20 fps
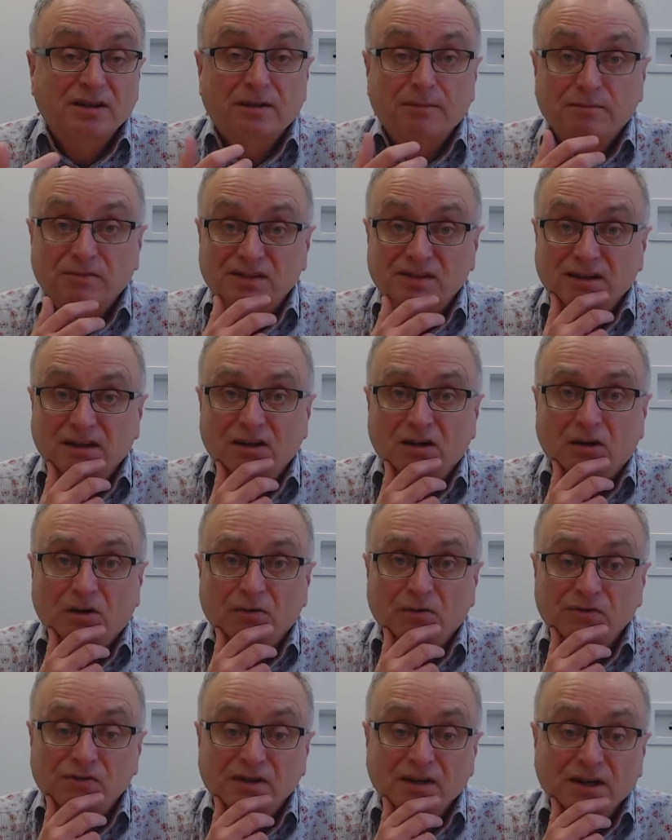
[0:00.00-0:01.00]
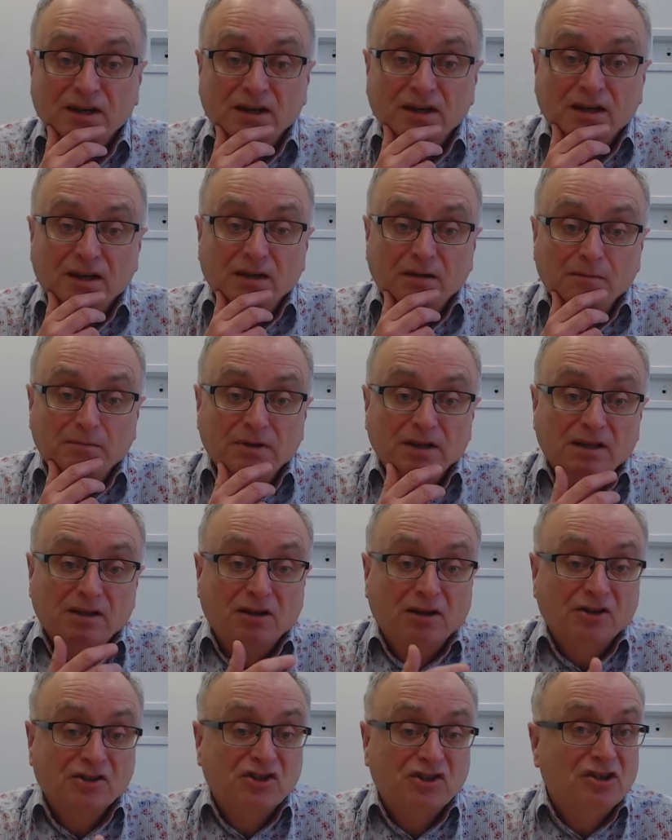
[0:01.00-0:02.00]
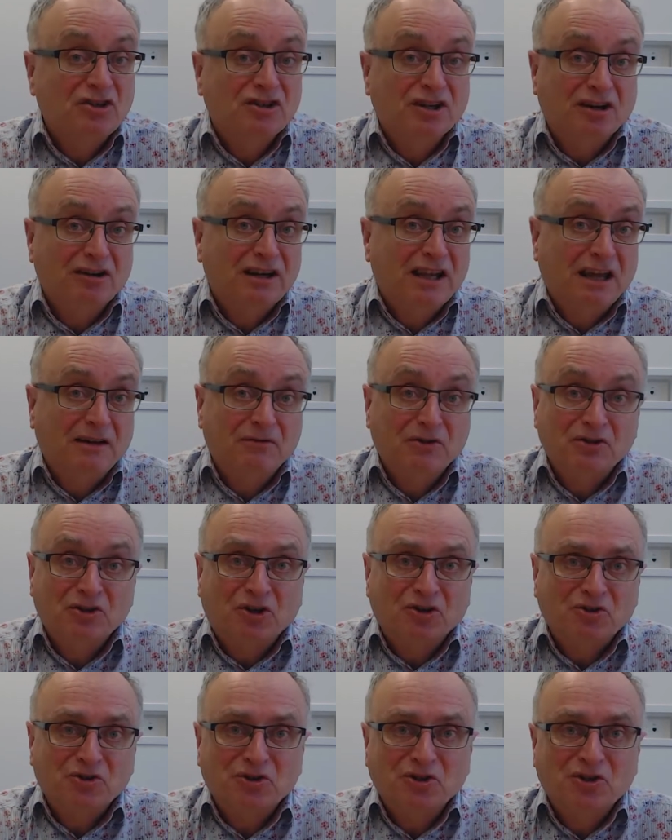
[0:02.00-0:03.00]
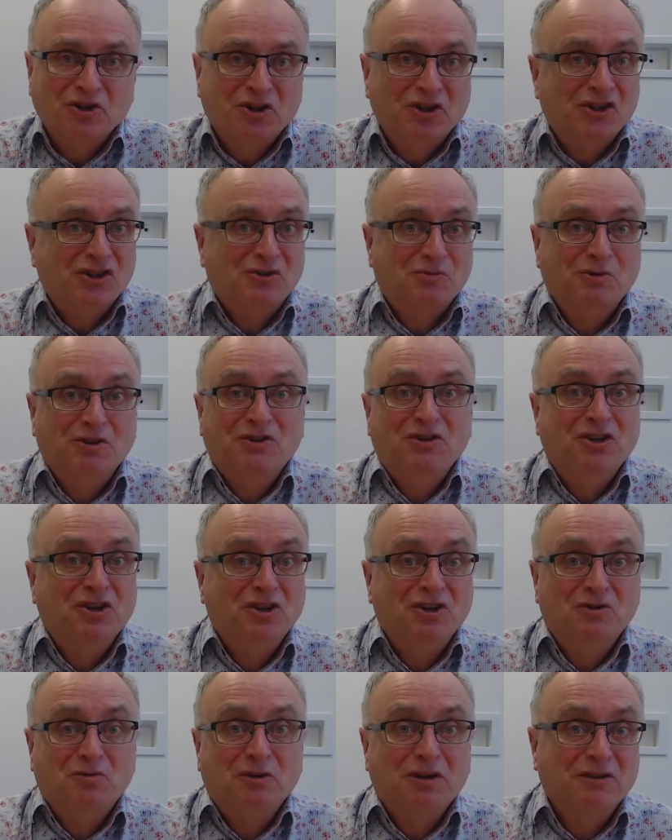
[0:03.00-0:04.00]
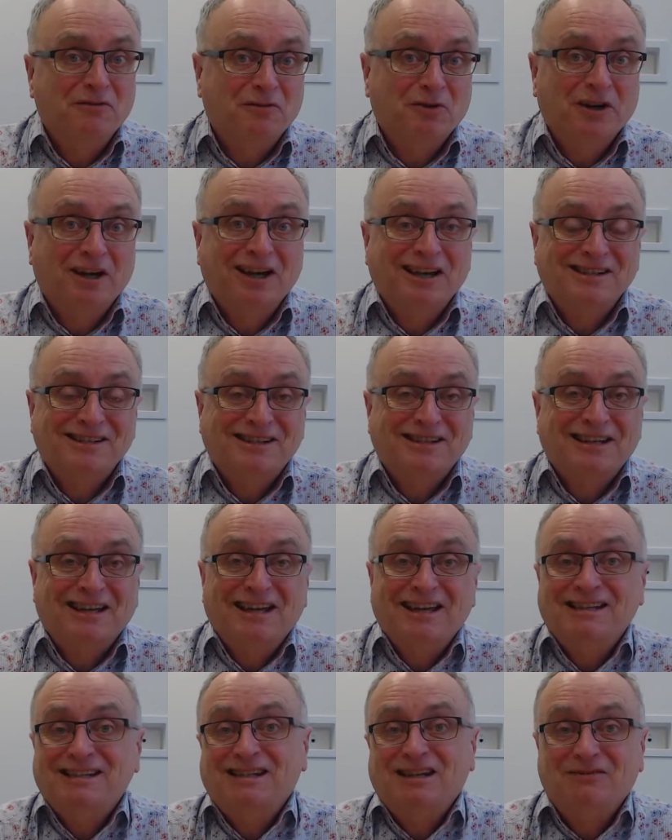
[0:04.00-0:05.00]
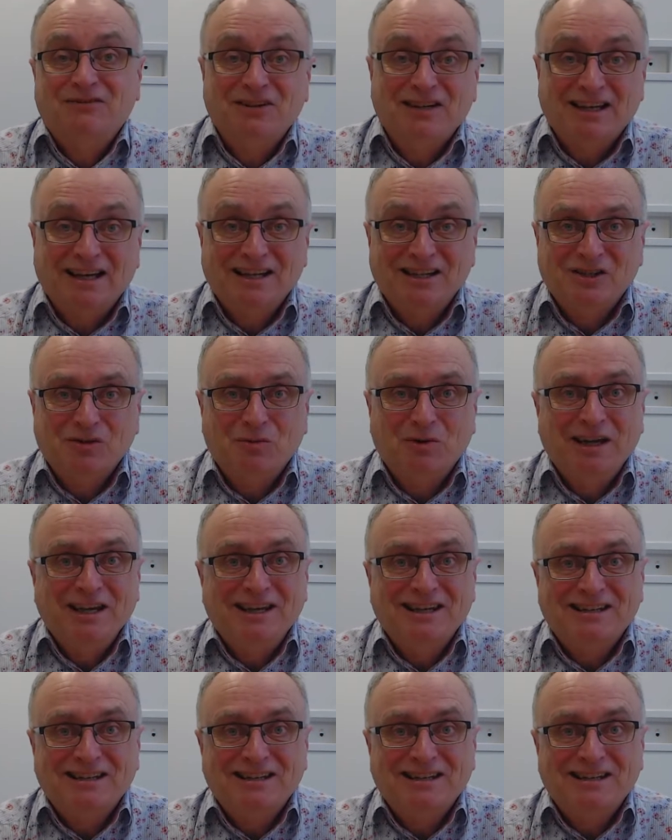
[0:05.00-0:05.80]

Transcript: themselves, because you don't have a doctor or nurse with you 24 hours a day, 7 days a week.